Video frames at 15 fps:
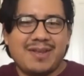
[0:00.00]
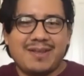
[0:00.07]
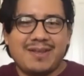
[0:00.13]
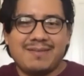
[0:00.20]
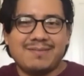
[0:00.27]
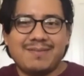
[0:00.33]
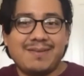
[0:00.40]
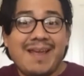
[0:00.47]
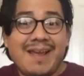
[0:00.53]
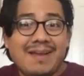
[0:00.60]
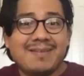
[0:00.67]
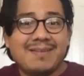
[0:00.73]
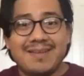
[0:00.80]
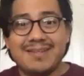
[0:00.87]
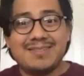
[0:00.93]
And yeah,
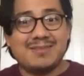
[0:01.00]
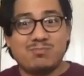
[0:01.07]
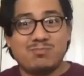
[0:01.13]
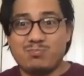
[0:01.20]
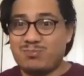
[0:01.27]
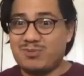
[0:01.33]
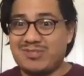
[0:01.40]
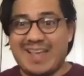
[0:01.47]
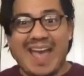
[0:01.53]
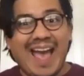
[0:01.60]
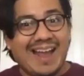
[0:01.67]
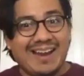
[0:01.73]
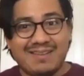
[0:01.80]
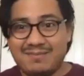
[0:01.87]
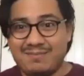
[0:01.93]
it's
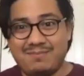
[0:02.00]
sad.